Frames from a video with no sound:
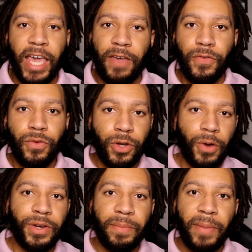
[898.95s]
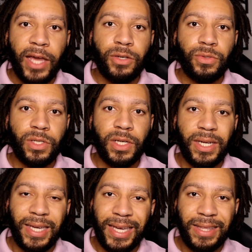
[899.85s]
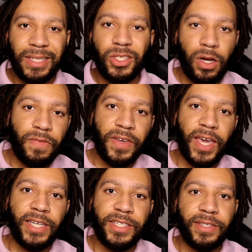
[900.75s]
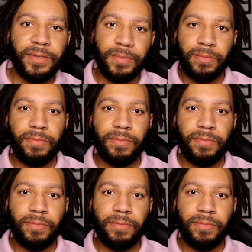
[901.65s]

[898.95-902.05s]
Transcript: If you know anybody who's looking to get this certification,